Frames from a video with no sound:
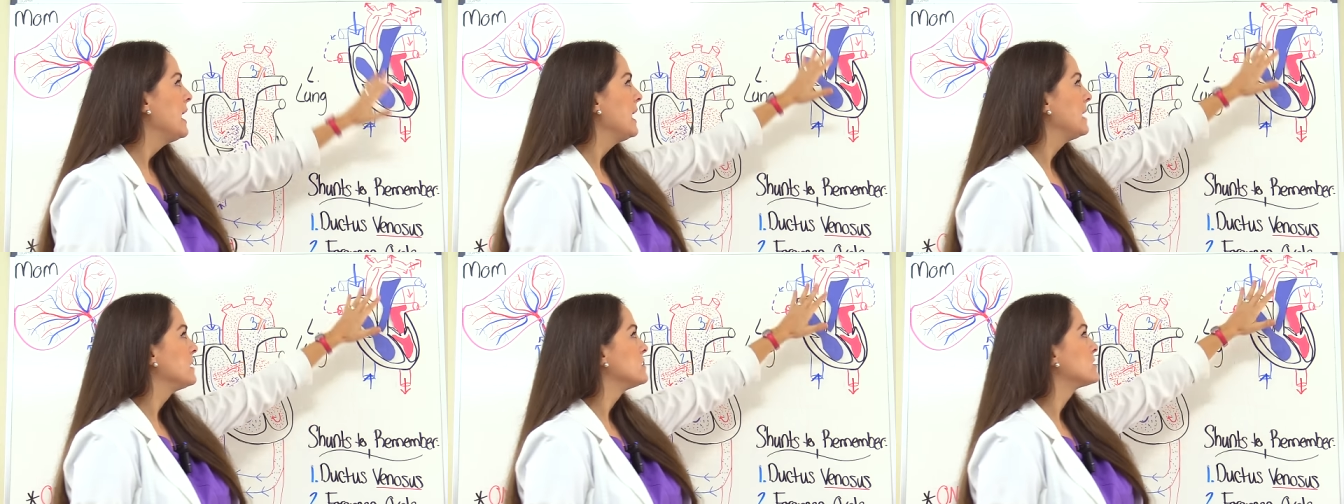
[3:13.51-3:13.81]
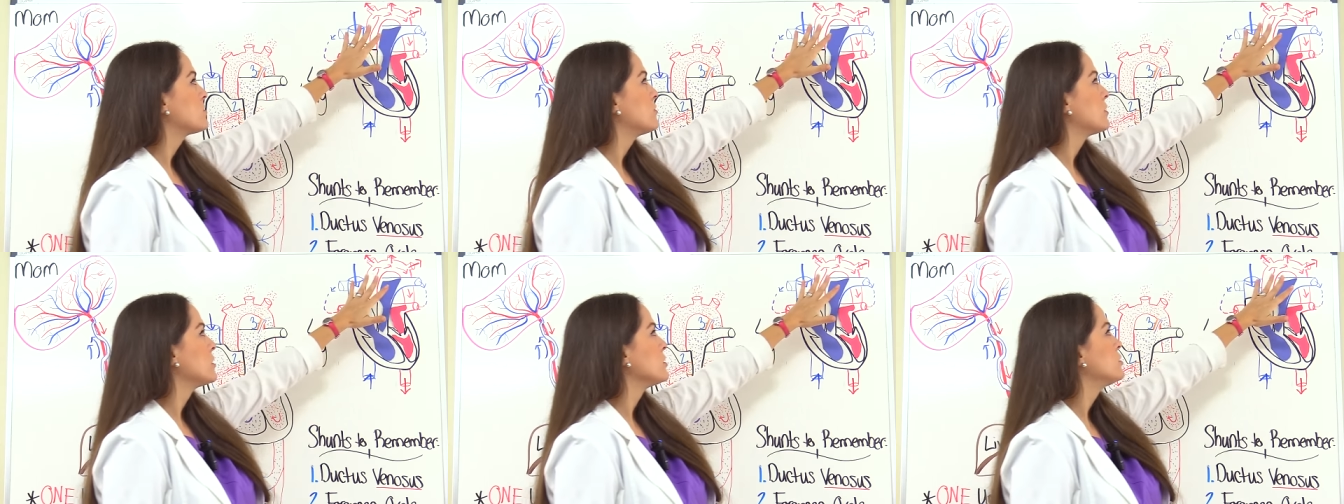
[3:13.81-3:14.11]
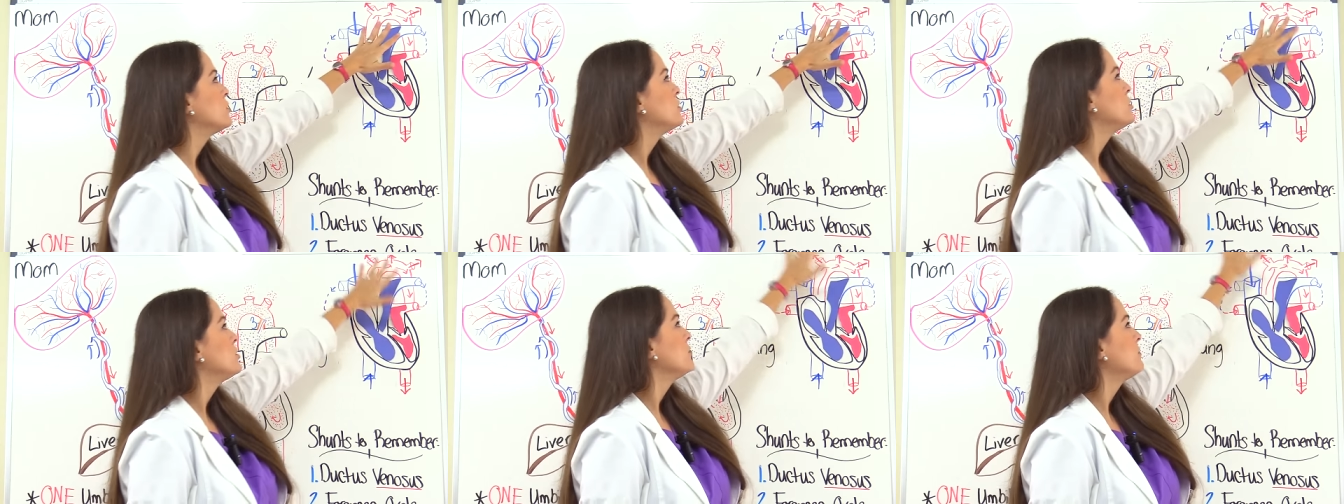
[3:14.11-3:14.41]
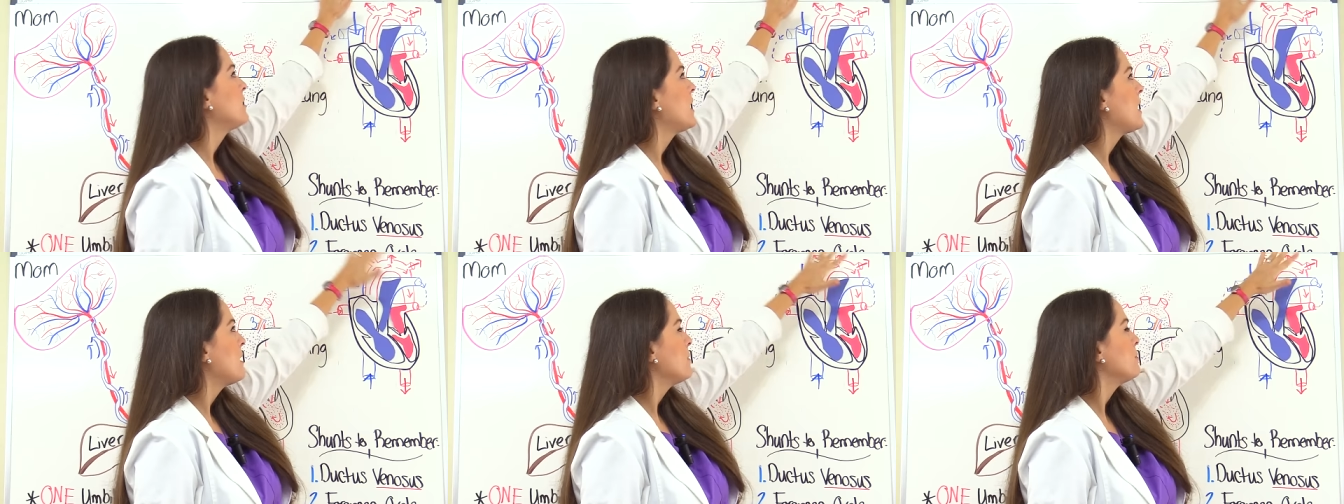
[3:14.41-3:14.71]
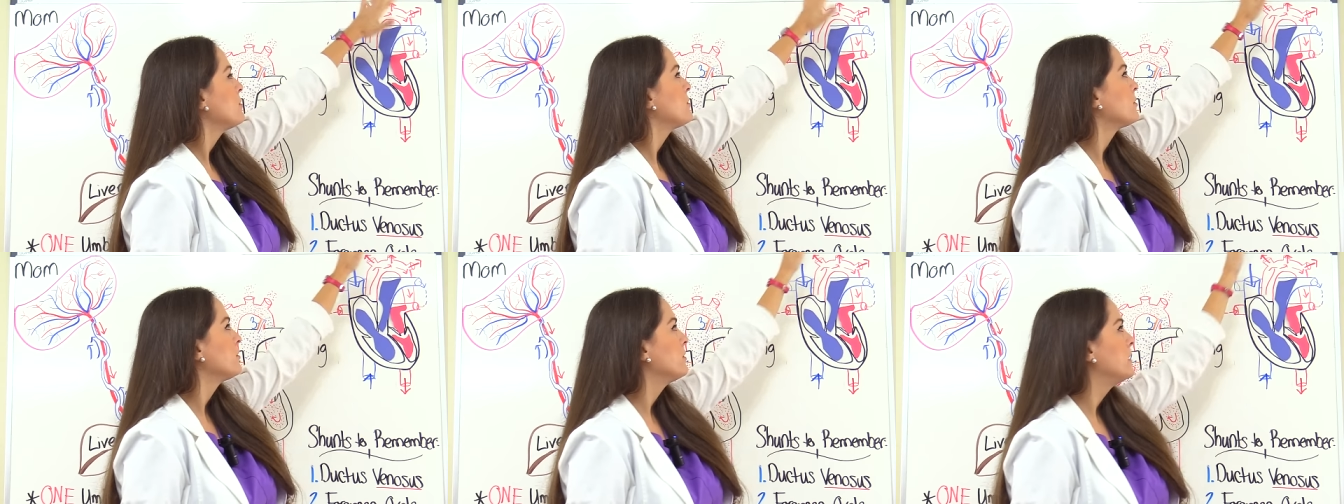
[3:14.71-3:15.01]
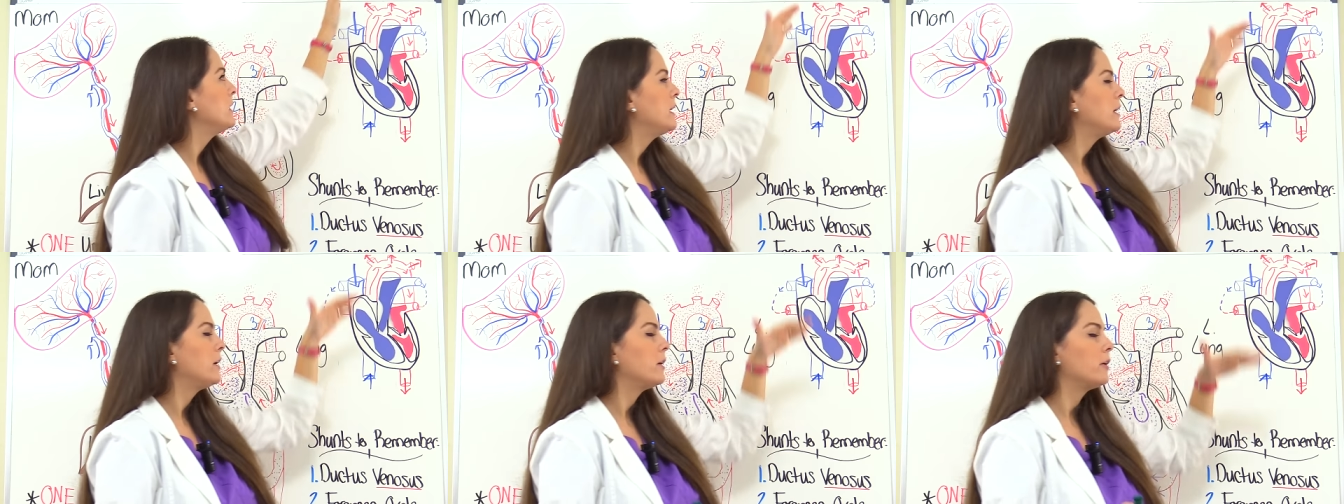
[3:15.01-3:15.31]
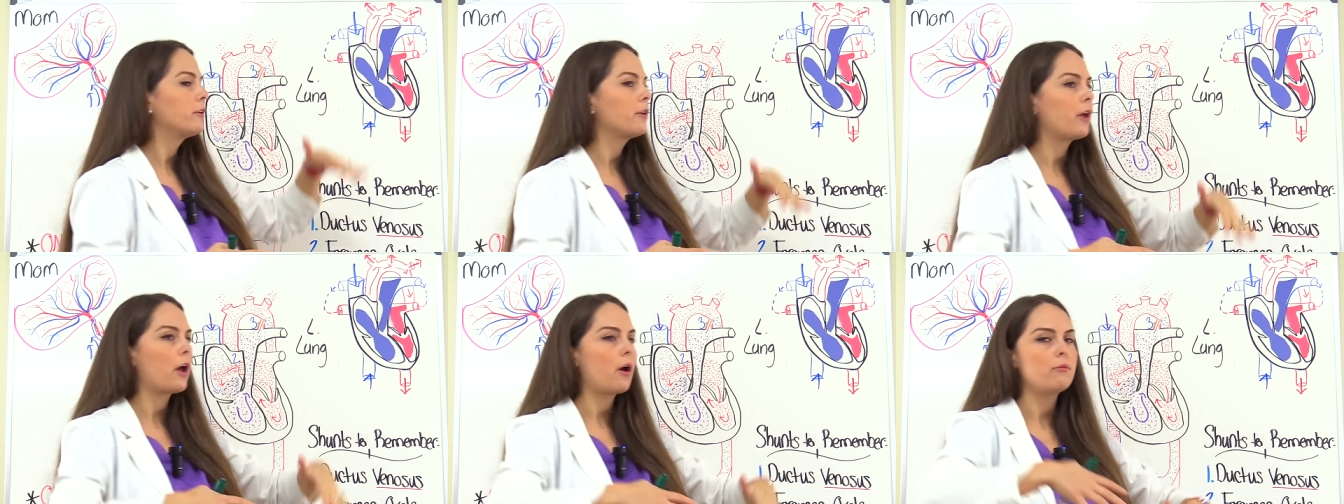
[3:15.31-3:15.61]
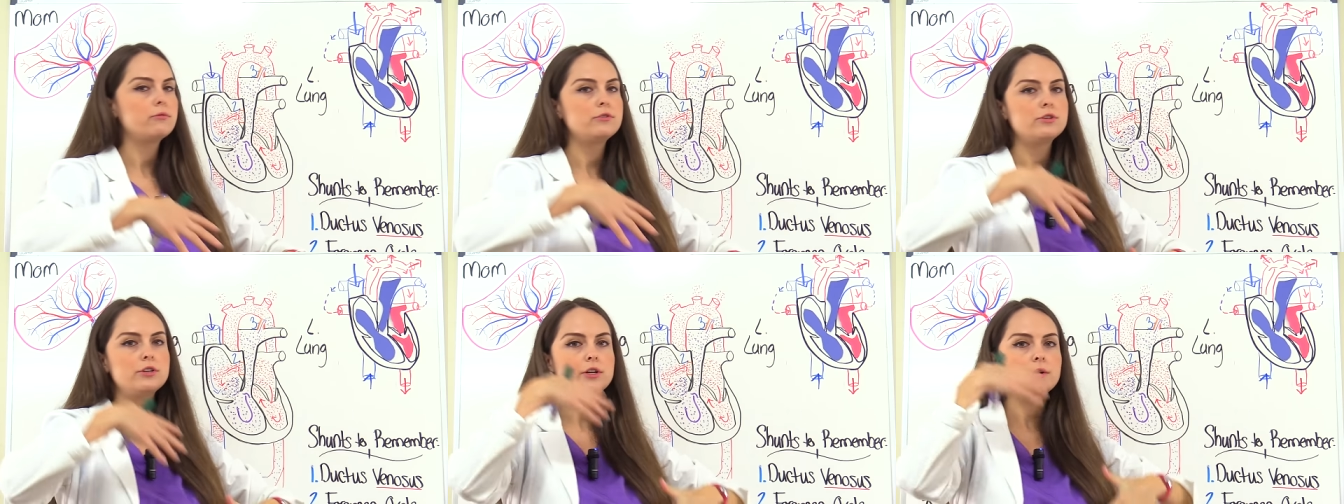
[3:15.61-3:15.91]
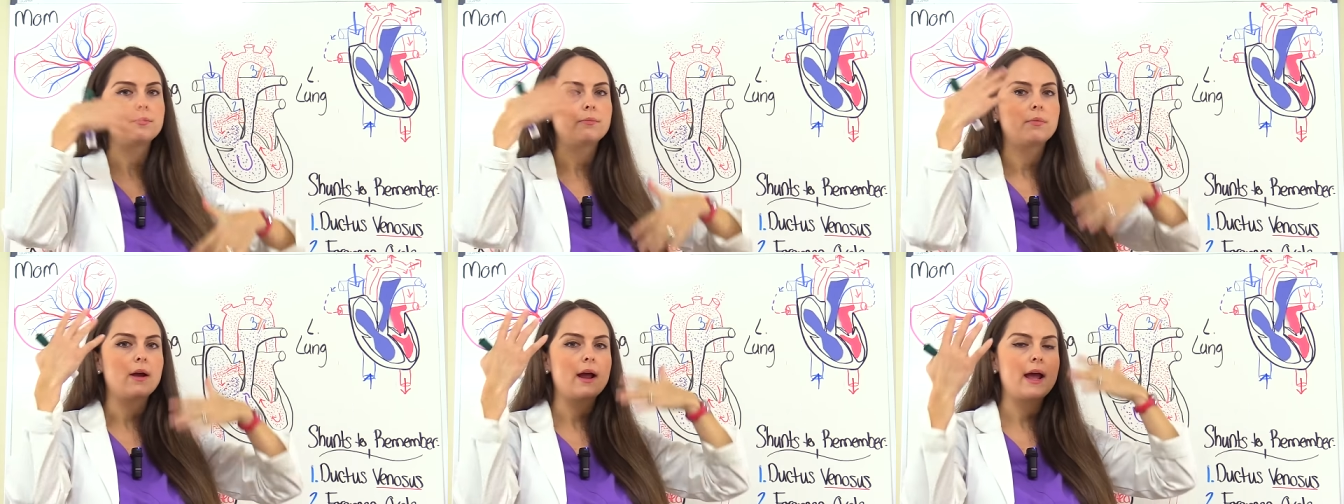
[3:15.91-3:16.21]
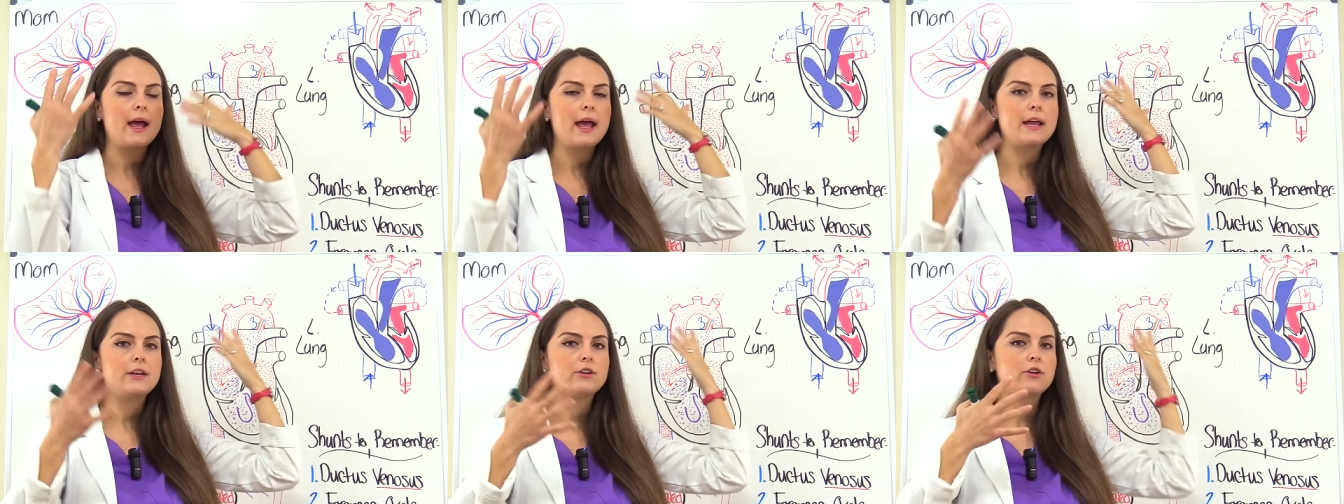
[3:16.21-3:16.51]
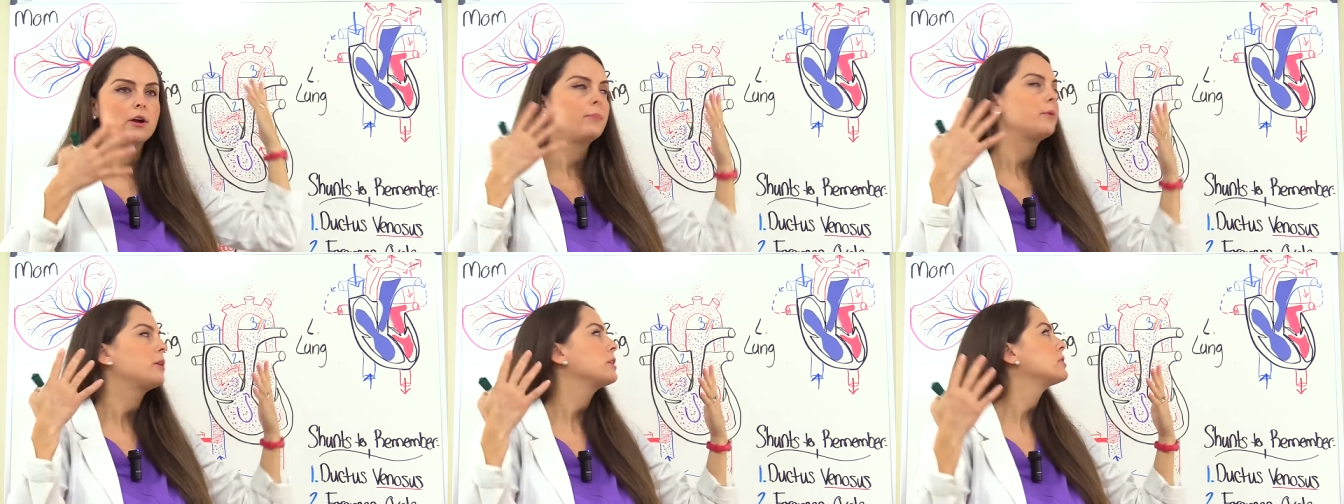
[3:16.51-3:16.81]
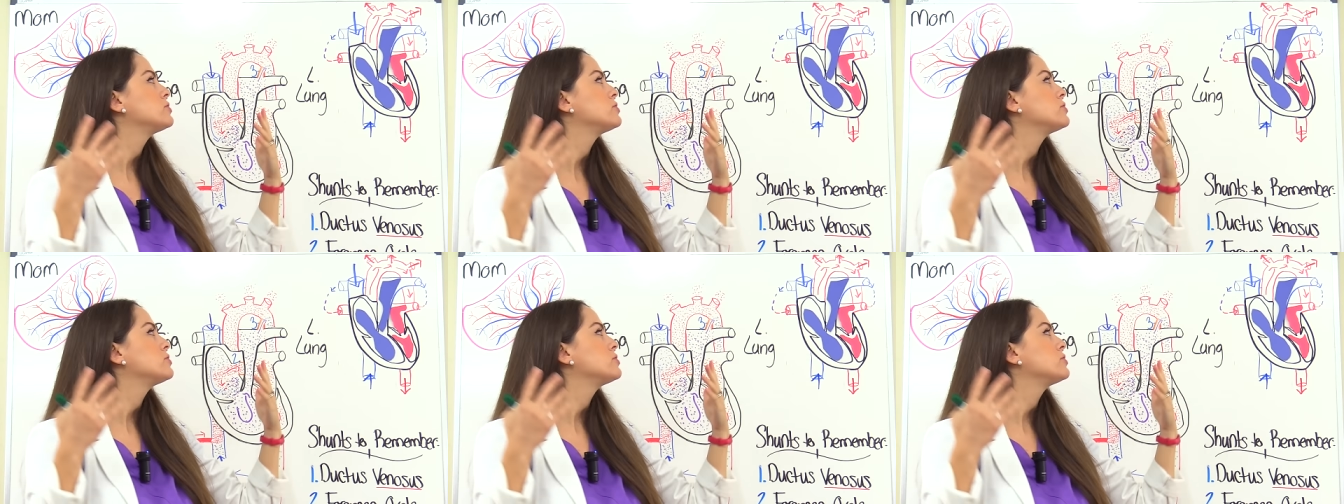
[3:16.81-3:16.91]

And it's going to shoot up through here, go to your brain, your upper